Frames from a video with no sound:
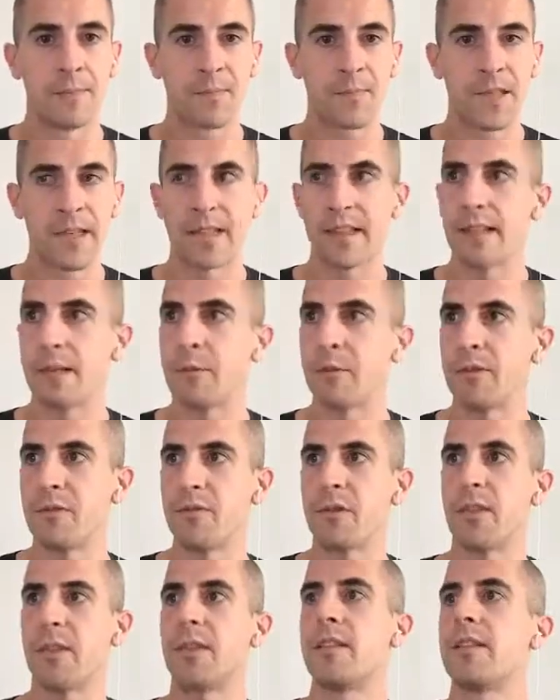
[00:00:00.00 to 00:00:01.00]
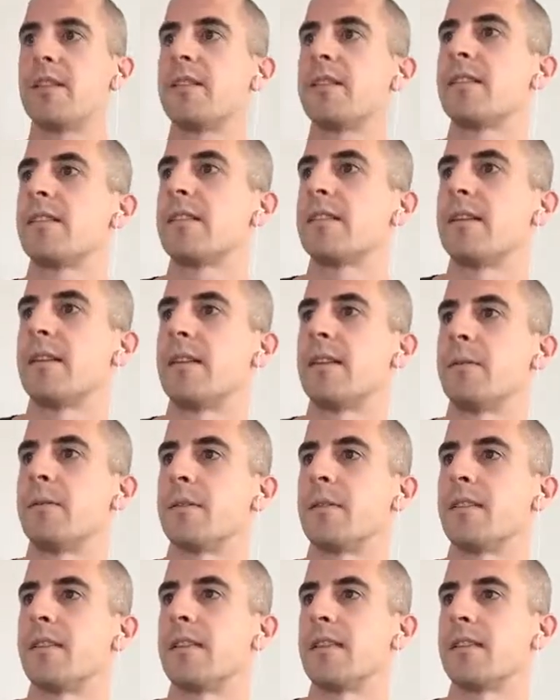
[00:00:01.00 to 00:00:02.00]
And then we've got,
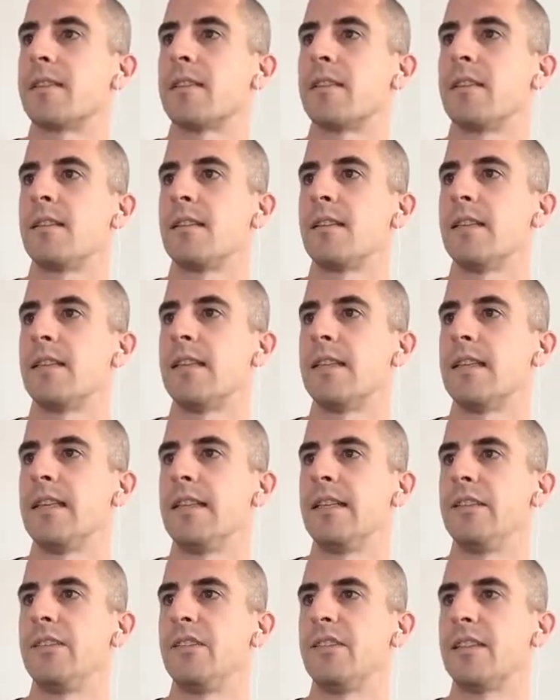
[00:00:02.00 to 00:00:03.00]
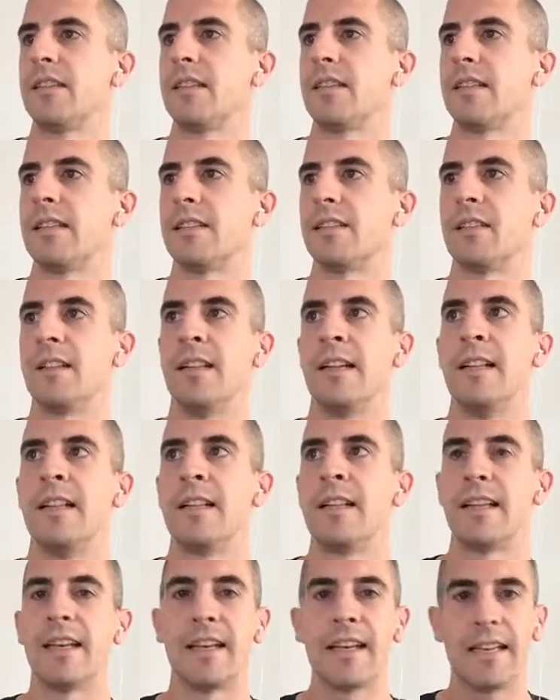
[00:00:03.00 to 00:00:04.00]
what's next? The hinge, I think. So
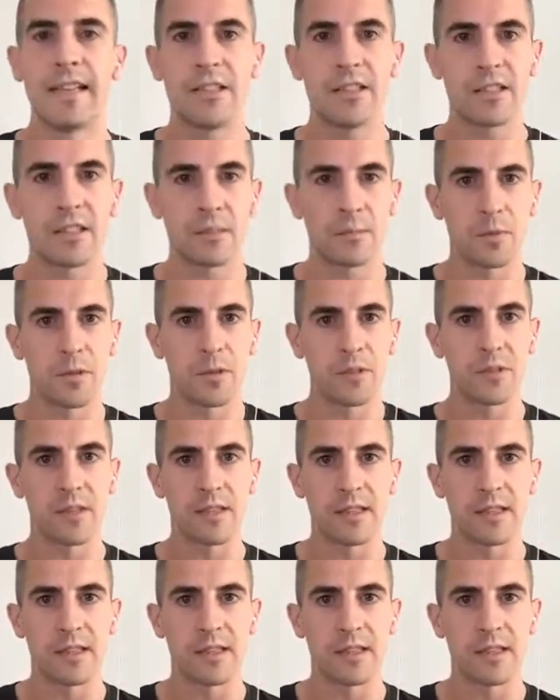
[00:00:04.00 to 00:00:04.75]
the hinge, the most